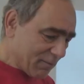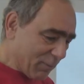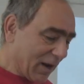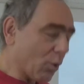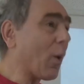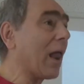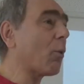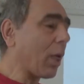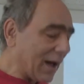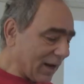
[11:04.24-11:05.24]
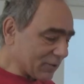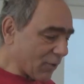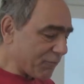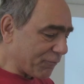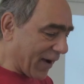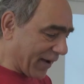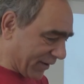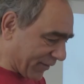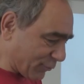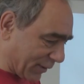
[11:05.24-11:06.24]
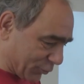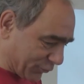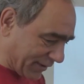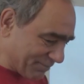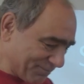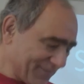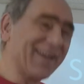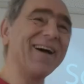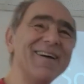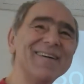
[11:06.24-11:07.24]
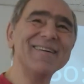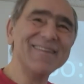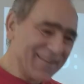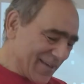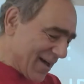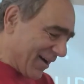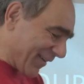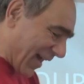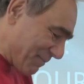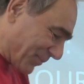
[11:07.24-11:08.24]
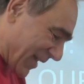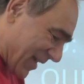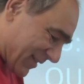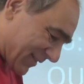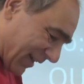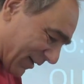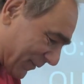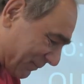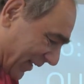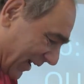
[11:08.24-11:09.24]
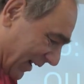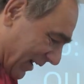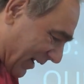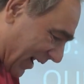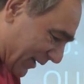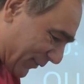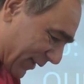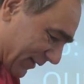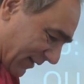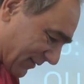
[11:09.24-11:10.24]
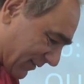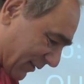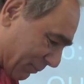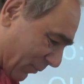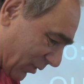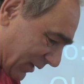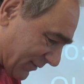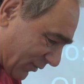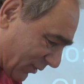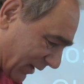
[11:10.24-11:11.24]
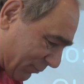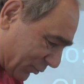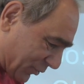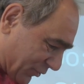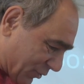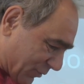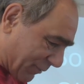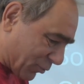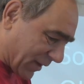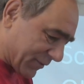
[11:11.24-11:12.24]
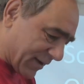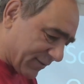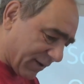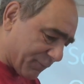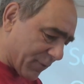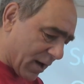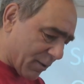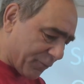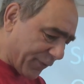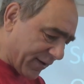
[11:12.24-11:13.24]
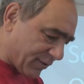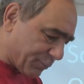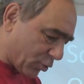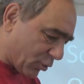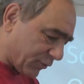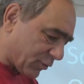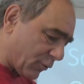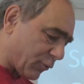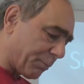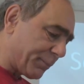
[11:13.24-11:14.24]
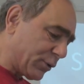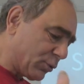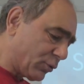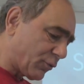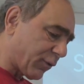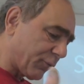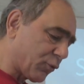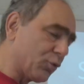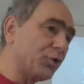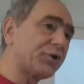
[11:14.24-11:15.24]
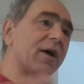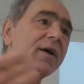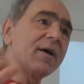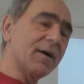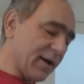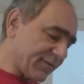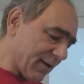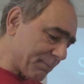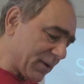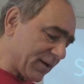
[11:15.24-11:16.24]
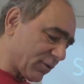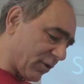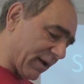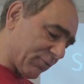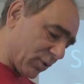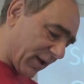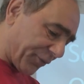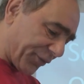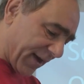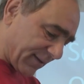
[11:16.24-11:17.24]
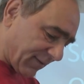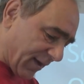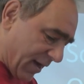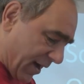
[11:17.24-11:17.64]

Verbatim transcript: Wildfire, that's what I want to say. Okay. So uh, I think that's the more or less all I want to do. I would, uh, there is a uh, Facebook also for Bude for Food Assemblies, so have a look at that.